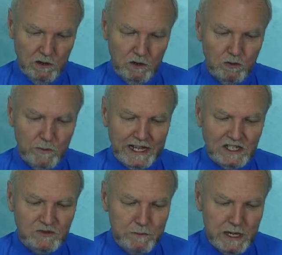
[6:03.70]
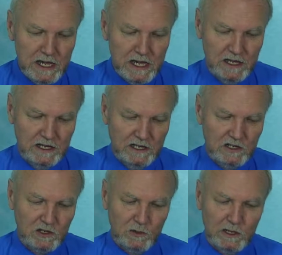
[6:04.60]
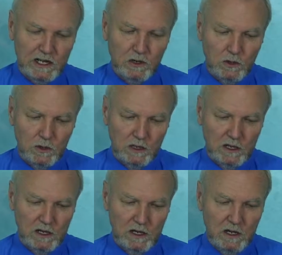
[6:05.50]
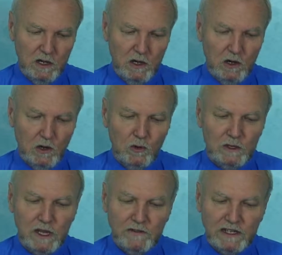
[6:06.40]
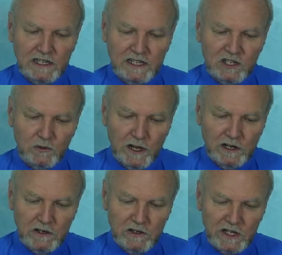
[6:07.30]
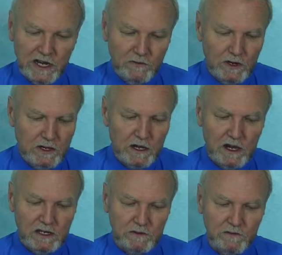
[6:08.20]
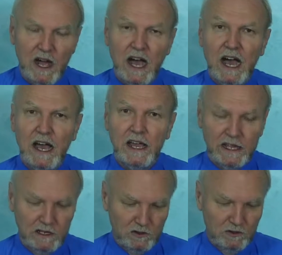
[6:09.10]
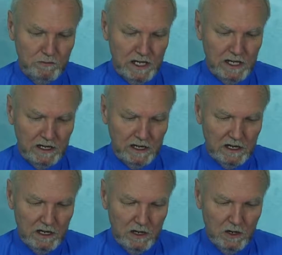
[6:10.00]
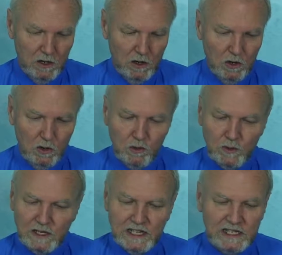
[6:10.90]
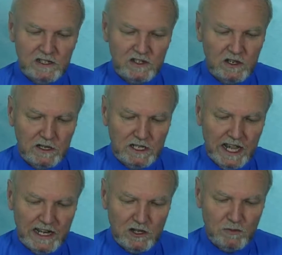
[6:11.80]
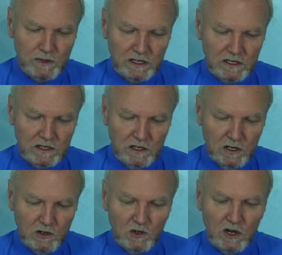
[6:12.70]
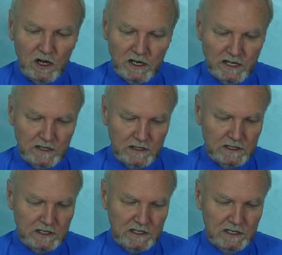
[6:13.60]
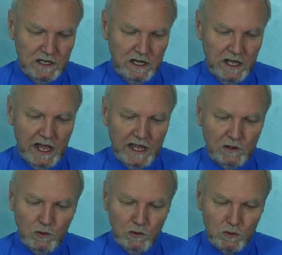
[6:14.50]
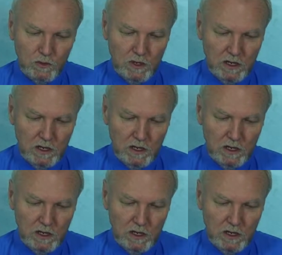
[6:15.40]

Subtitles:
who makes me his only goal, who lovingly surrenders every thought of I to me, who releases all attachment to aught else, and who,